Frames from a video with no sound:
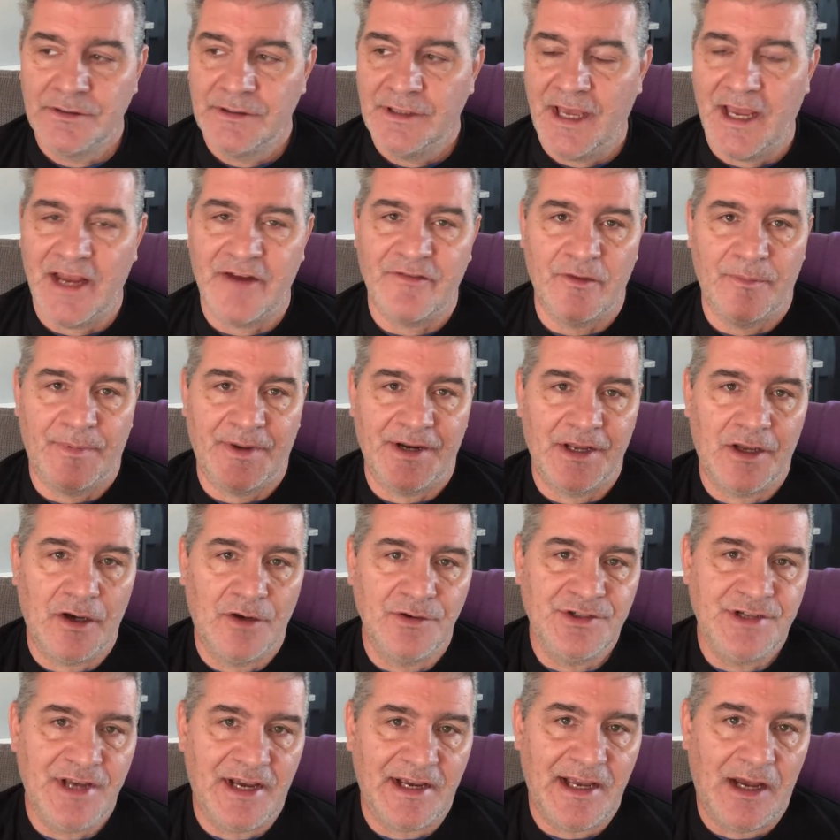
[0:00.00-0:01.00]
Hey, everybody, go
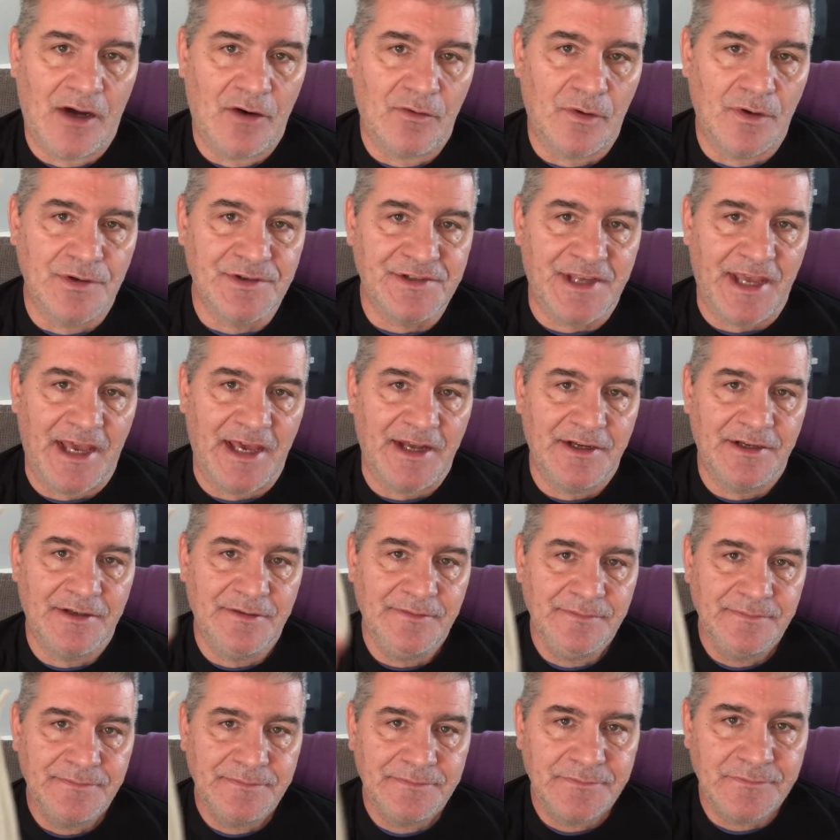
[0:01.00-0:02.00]
check out Rosanna's
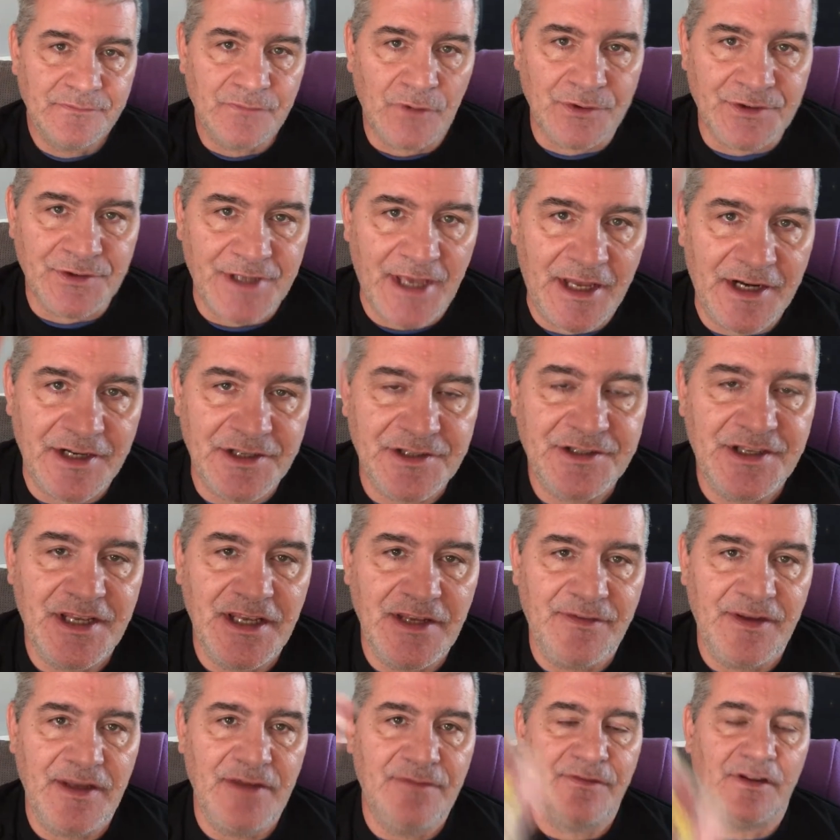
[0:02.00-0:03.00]

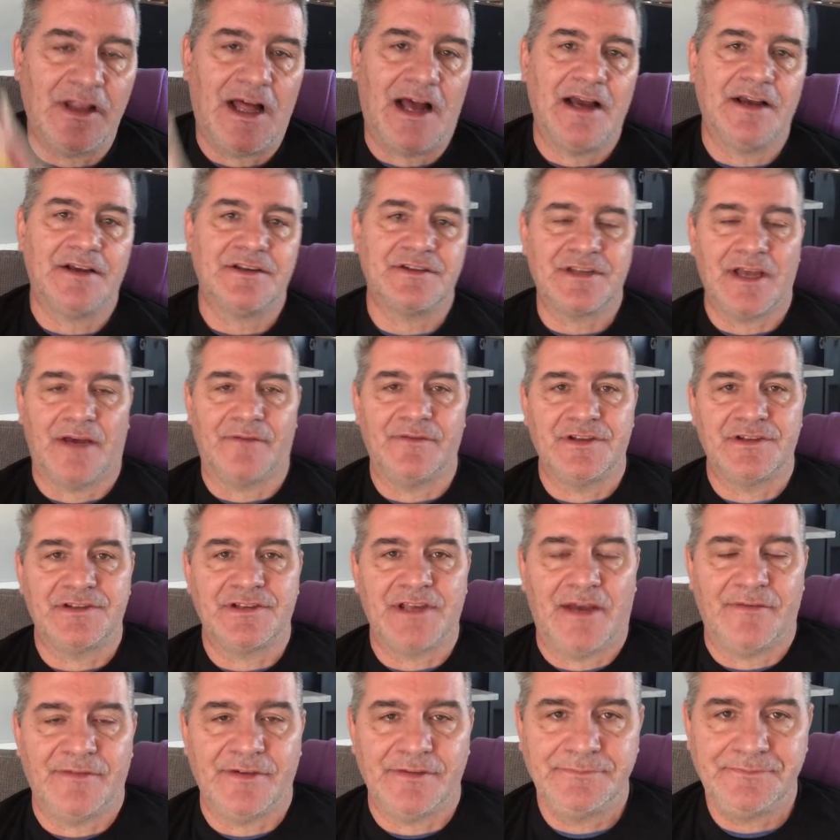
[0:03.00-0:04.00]
TV vlog
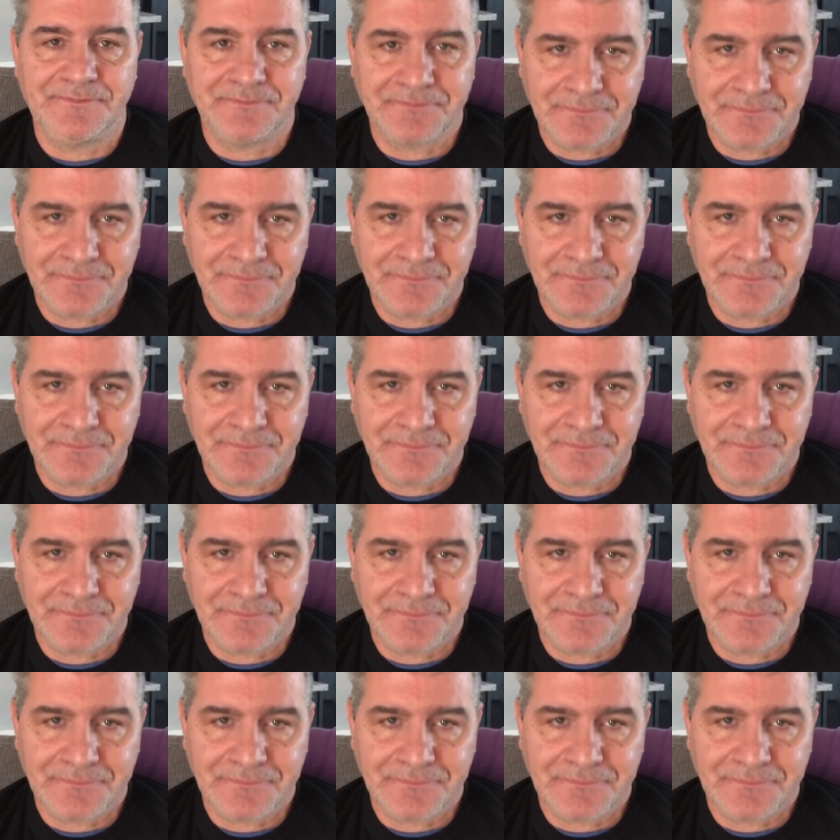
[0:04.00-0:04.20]
7/7.